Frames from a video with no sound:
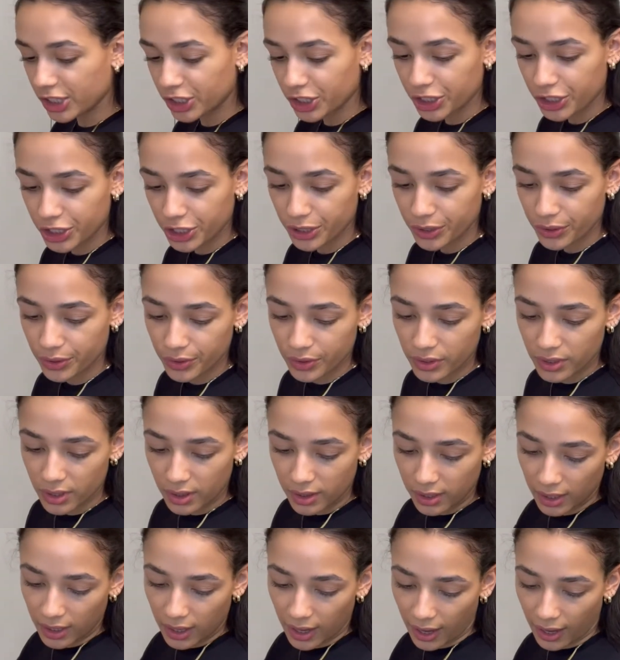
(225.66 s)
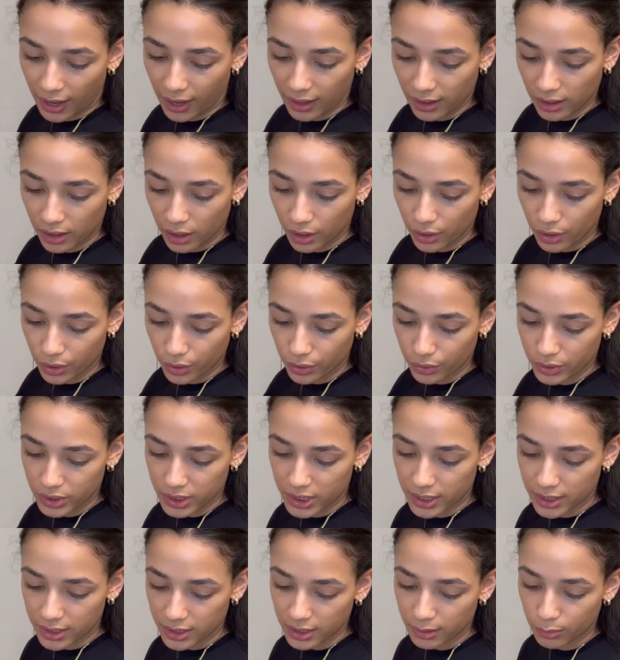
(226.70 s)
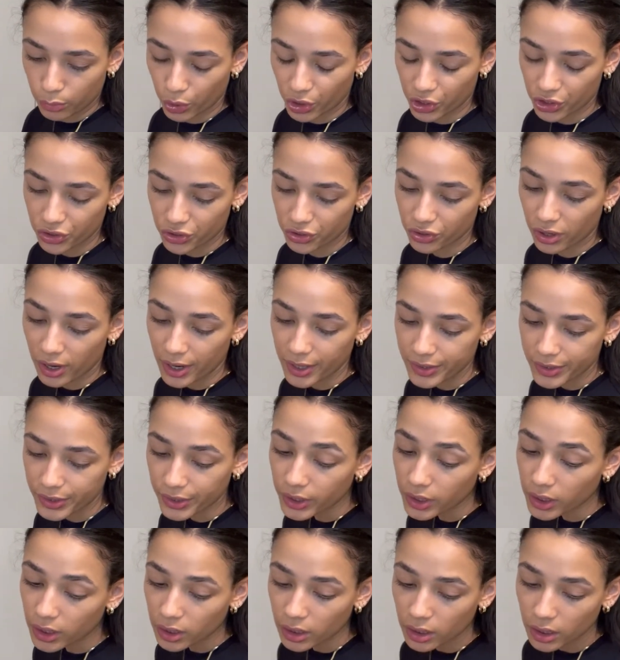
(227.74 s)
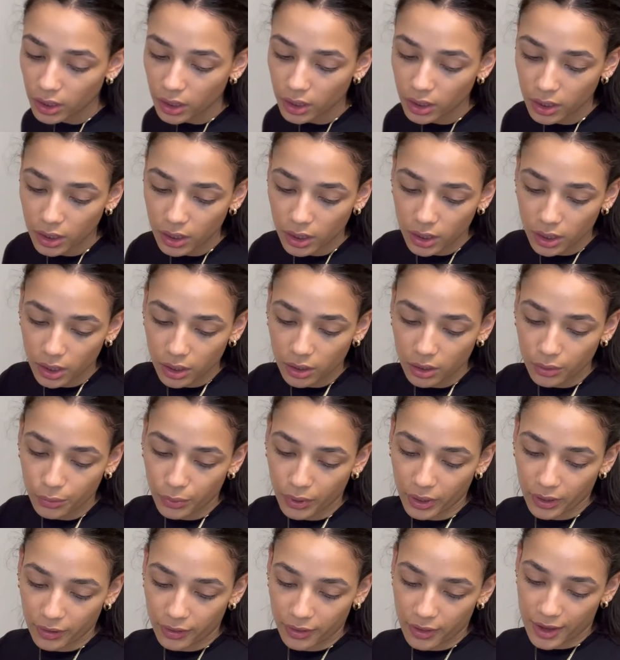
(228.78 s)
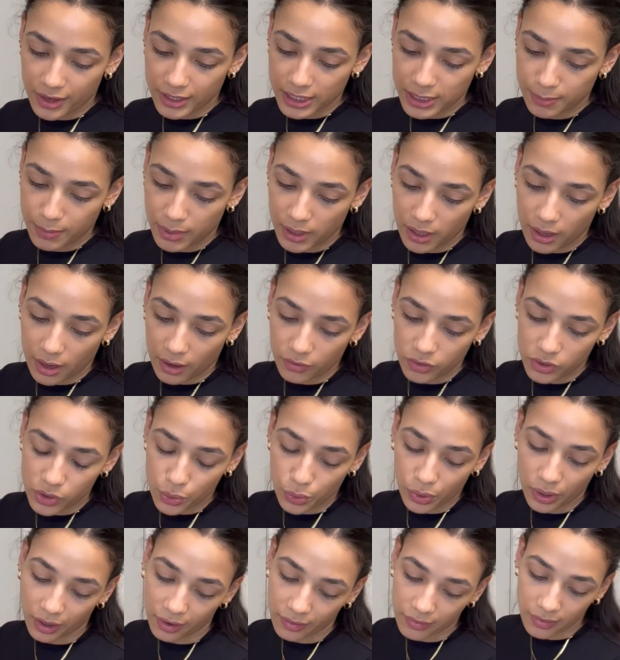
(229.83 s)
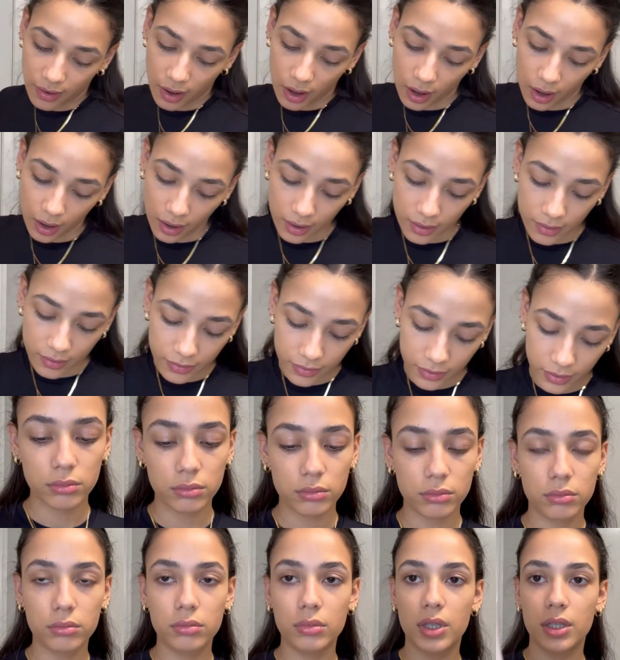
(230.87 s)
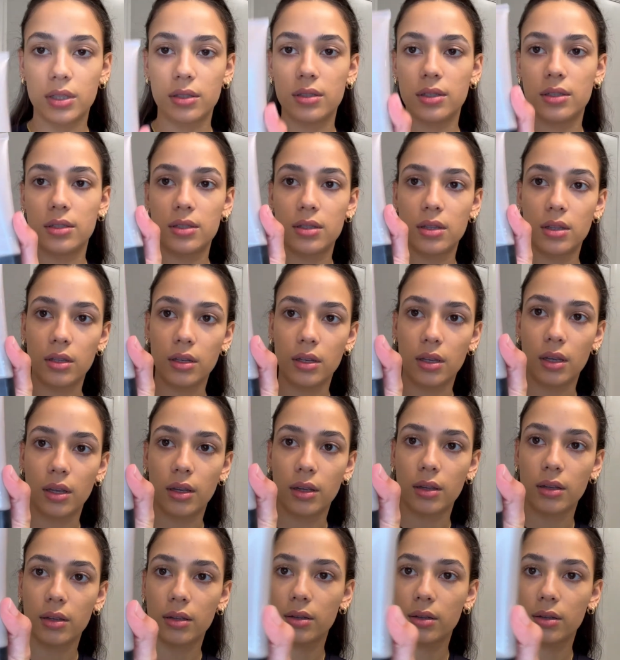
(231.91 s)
just used the Halo Tinted Moisturizer with SPF 25. This is the